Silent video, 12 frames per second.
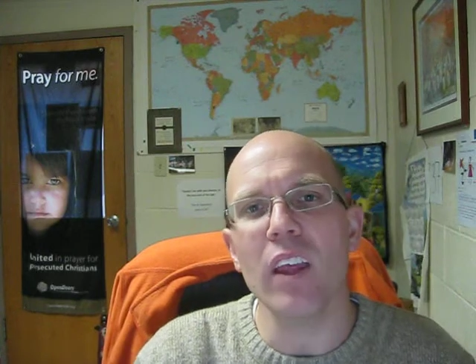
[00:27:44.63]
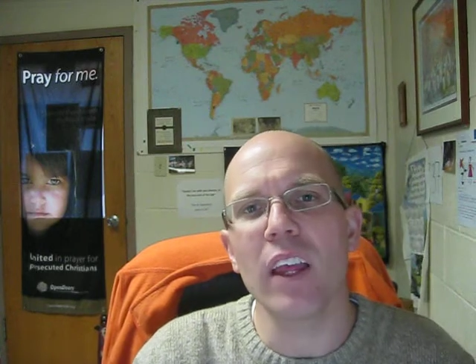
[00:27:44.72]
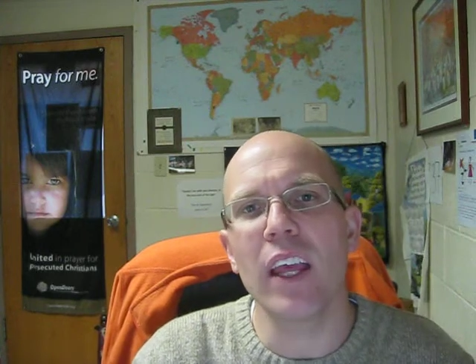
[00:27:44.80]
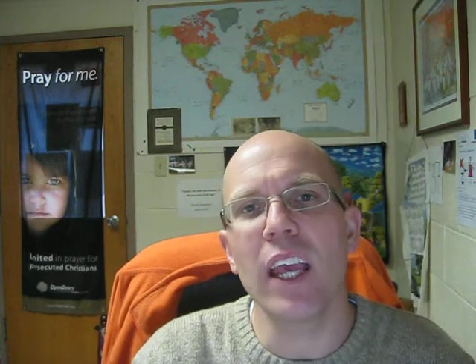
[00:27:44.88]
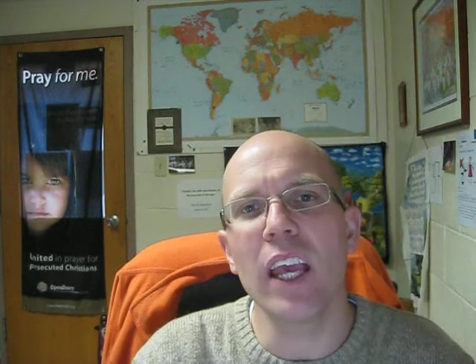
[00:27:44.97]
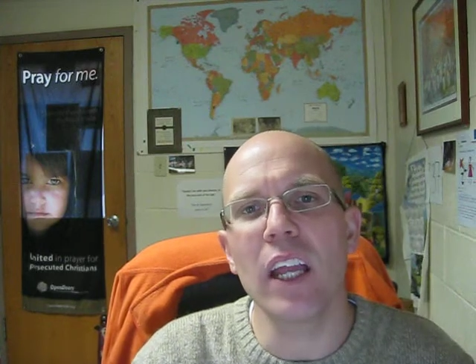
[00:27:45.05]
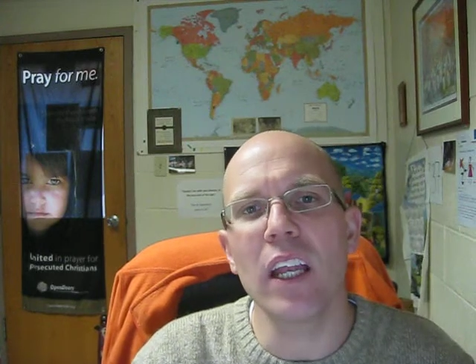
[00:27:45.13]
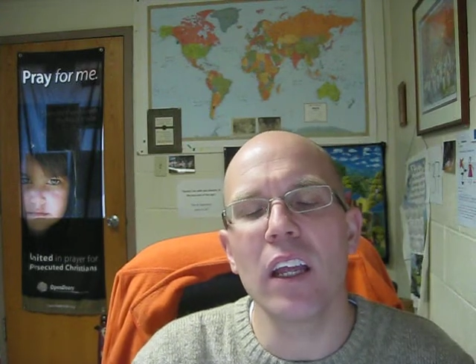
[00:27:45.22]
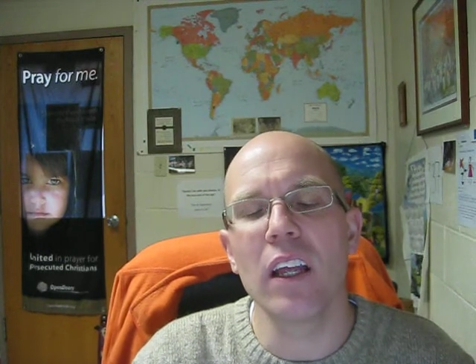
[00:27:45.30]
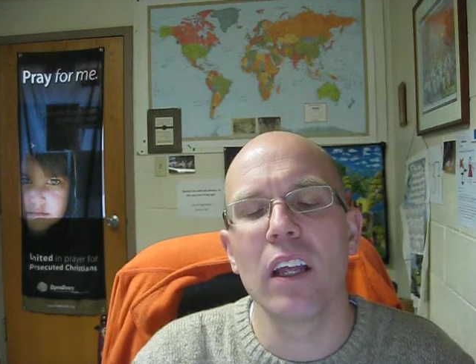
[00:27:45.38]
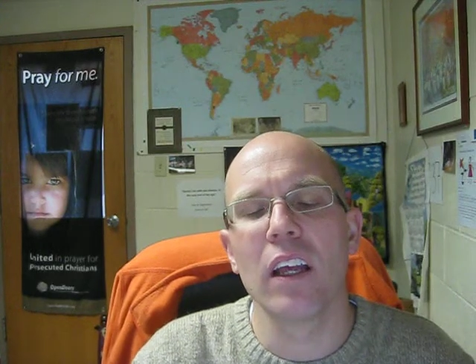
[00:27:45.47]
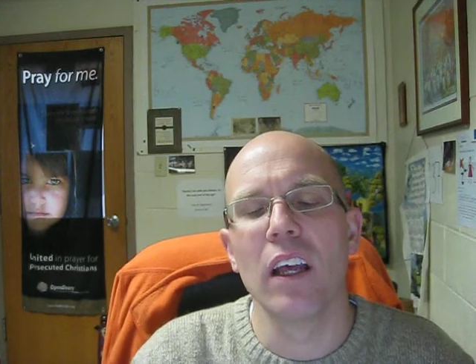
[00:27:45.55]
in
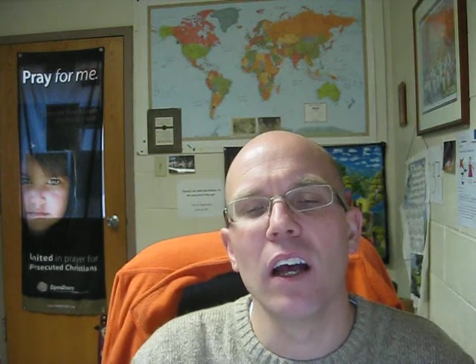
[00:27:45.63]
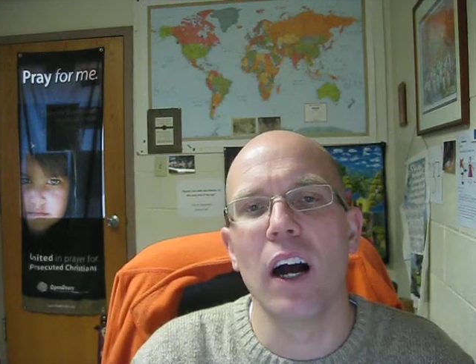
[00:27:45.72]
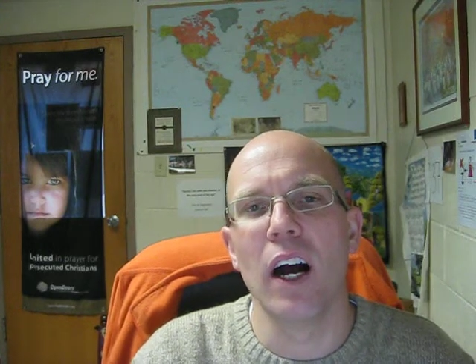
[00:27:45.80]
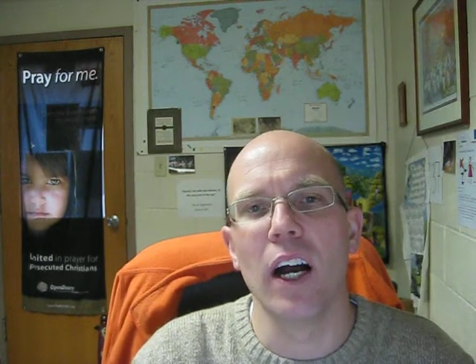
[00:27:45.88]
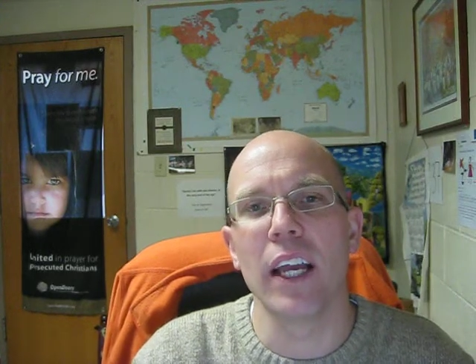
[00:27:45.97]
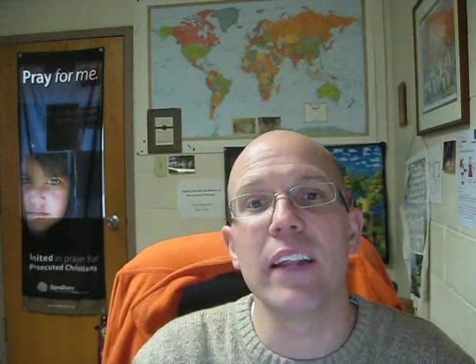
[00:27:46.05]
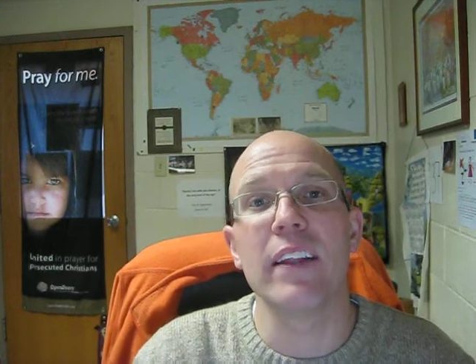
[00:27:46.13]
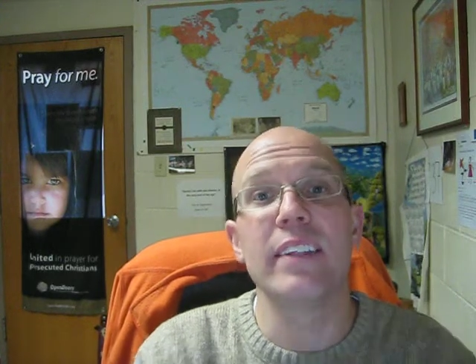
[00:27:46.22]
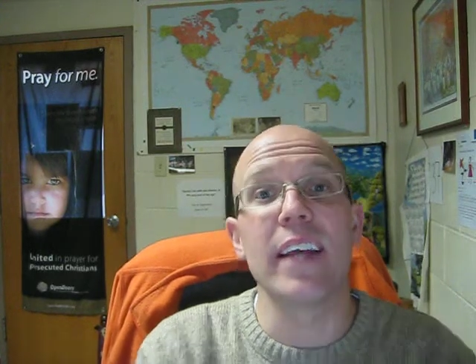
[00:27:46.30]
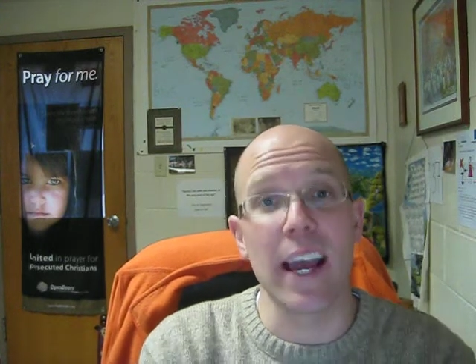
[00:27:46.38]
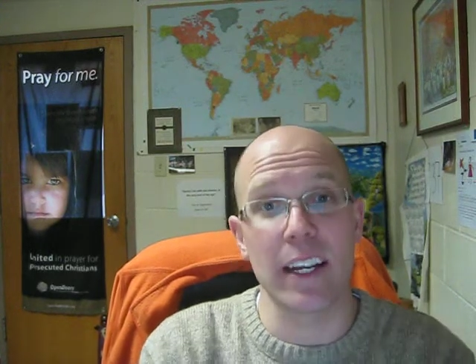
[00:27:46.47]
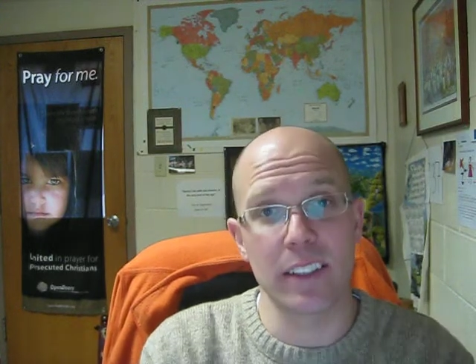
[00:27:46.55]
the
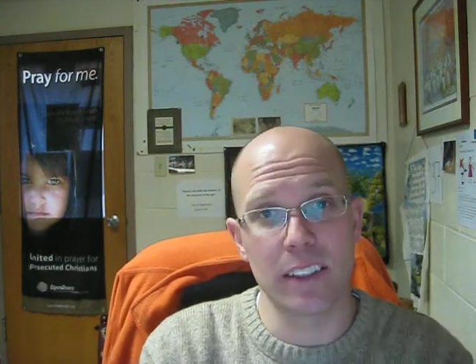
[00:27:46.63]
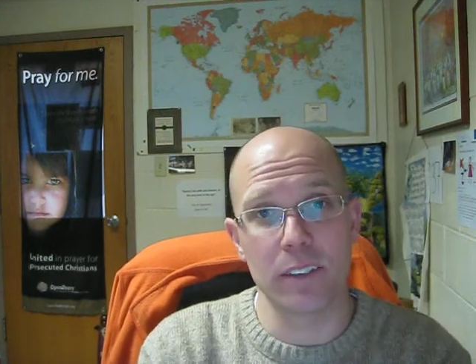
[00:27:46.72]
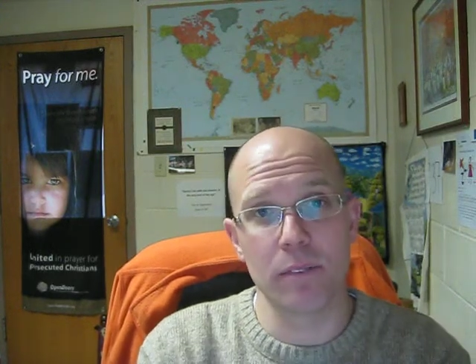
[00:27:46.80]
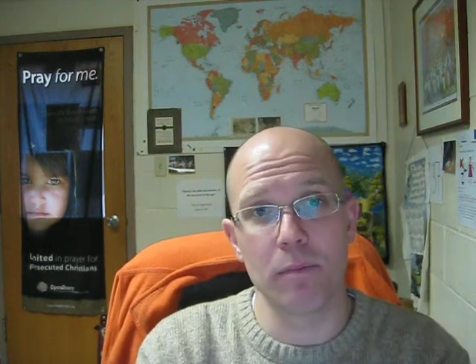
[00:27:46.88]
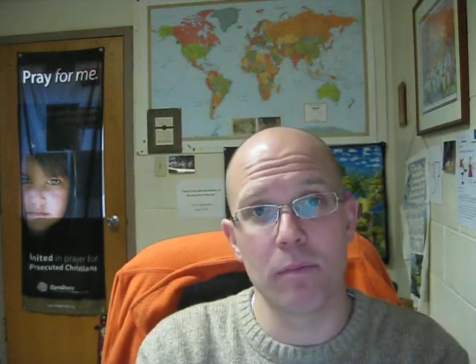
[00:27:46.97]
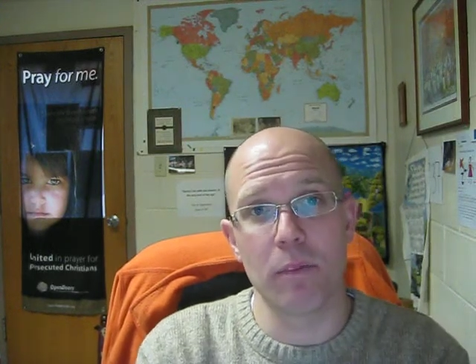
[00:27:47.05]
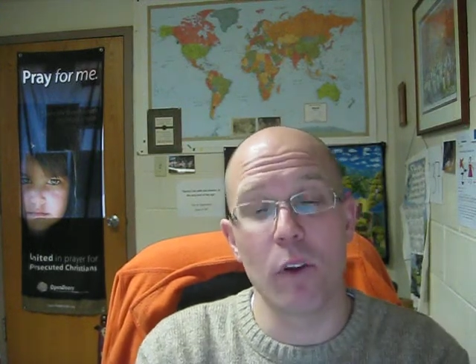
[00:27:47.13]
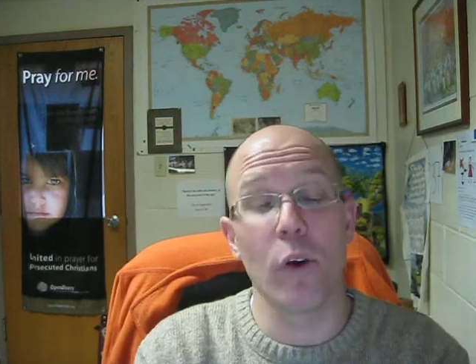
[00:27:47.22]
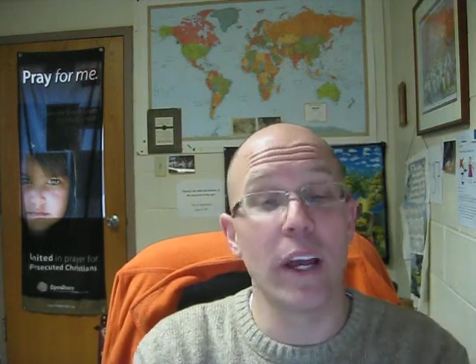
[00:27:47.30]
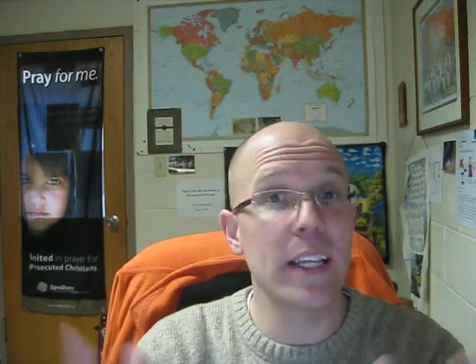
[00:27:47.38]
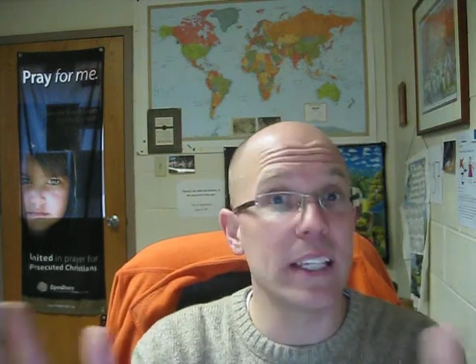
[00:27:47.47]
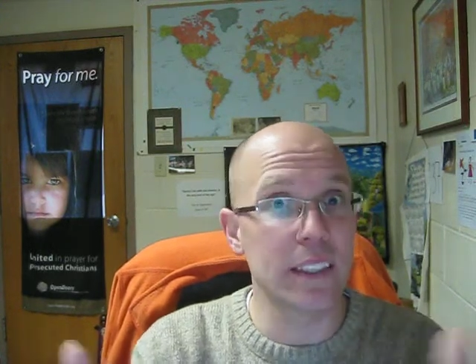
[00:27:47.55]
text or
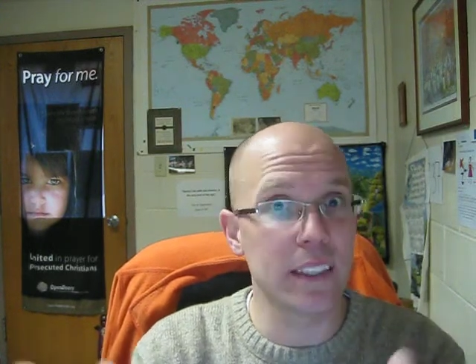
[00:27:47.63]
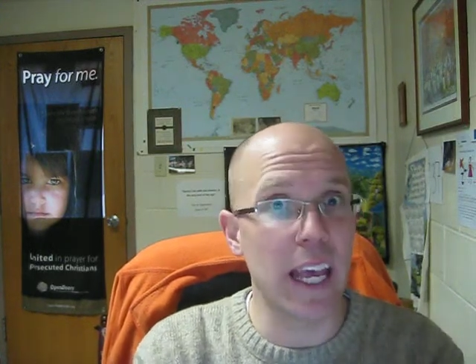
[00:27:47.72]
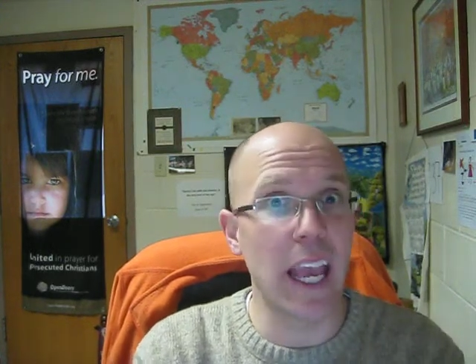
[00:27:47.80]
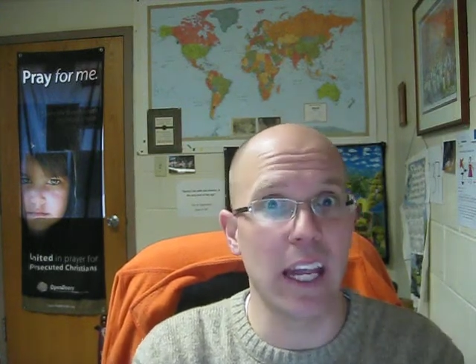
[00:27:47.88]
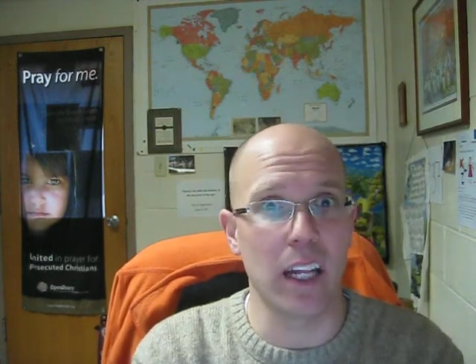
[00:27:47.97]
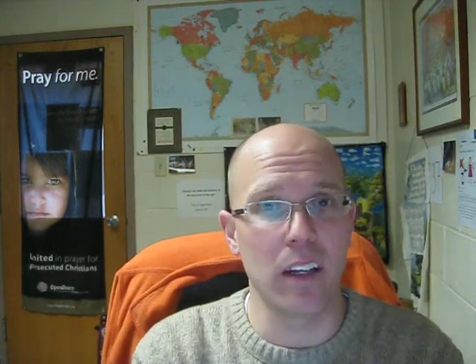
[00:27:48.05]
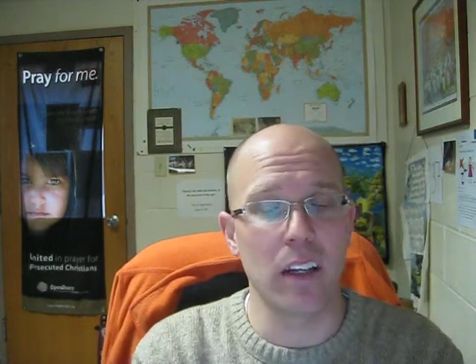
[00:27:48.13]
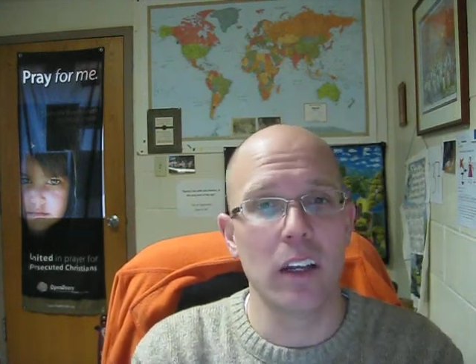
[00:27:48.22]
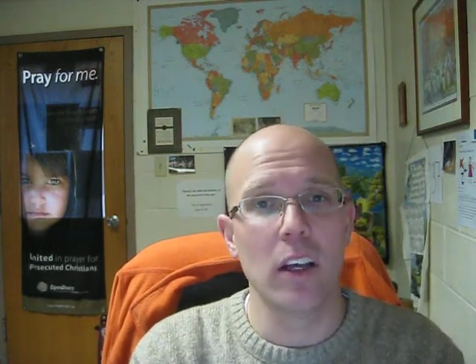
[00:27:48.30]
in this canon.